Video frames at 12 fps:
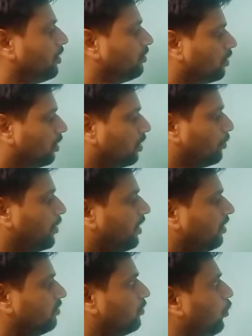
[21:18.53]

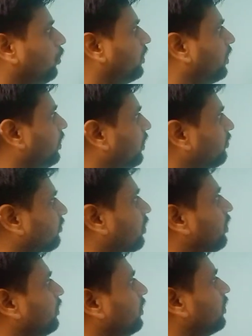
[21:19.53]
remainder 0, then it is
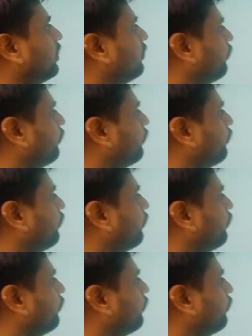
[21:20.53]
a